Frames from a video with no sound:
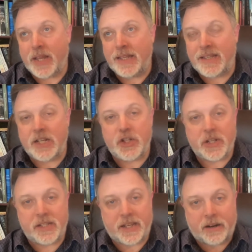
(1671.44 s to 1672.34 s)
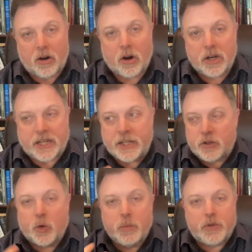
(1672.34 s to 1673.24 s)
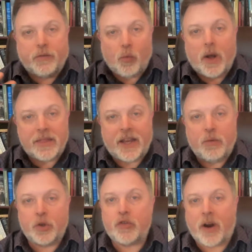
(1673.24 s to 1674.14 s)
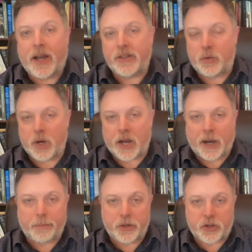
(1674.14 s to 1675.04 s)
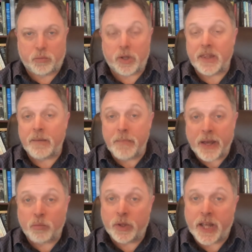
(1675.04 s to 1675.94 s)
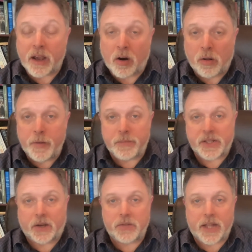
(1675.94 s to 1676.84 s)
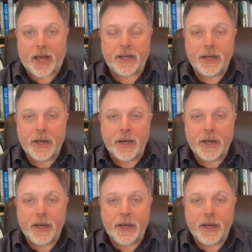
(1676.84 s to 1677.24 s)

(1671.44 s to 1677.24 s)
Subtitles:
intentions and heart in terms of what they were trying to accomplish and what they meant when they called themselves that.